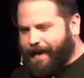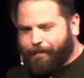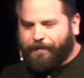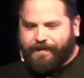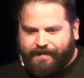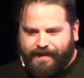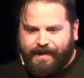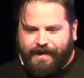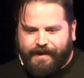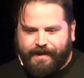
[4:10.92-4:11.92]
be able to
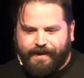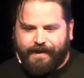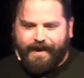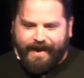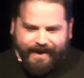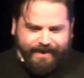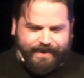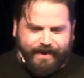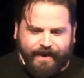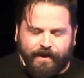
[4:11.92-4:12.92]
see
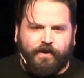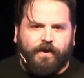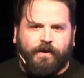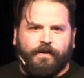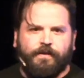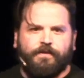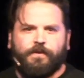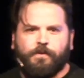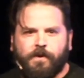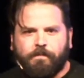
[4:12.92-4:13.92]
anything at all.
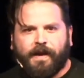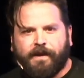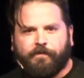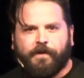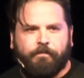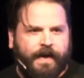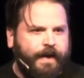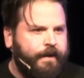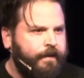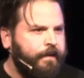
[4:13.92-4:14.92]
To quote Manfred
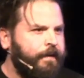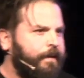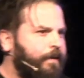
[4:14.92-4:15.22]
Mann